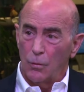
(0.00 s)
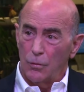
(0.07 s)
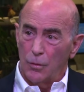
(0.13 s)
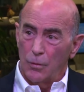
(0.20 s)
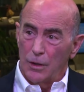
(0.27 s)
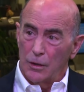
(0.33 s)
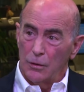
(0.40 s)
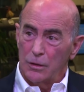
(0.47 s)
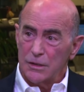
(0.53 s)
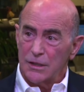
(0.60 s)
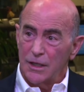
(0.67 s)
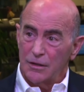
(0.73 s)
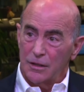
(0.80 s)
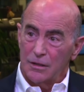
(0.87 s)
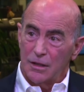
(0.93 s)
the, it looks
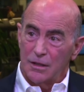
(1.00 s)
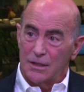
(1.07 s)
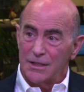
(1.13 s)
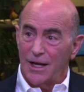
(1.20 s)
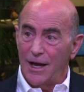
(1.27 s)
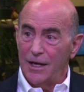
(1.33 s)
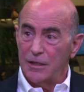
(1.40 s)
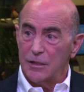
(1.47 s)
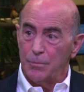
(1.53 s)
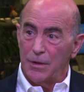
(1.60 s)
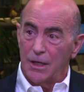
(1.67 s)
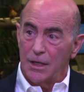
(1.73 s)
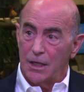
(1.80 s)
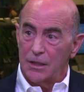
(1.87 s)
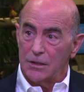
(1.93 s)
like the, the tide is
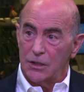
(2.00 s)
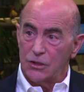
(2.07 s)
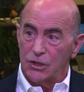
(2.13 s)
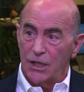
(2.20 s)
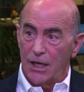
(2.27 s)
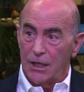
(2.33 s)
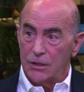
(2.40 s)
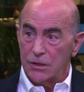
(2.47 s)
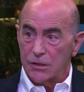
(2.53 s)
beginning to change.